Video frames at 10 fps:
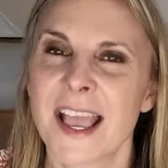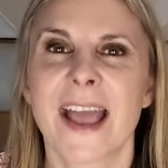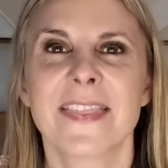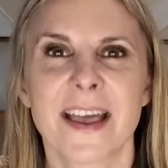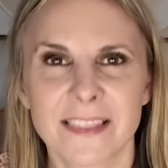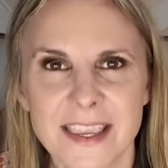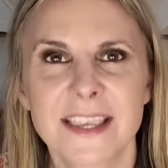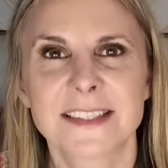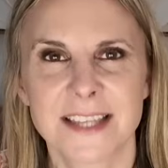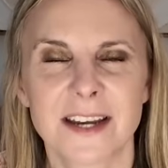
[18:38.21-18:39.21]
and that link
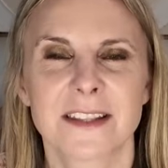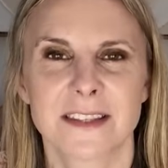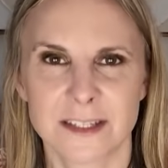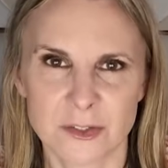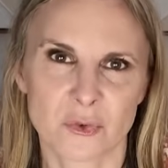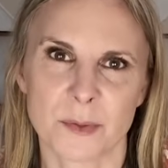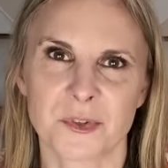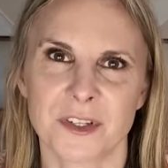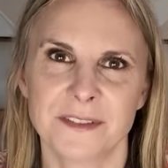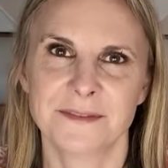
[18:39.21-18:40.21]
is down in the
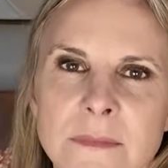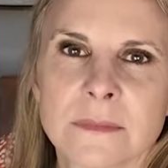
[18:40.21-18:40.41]
description.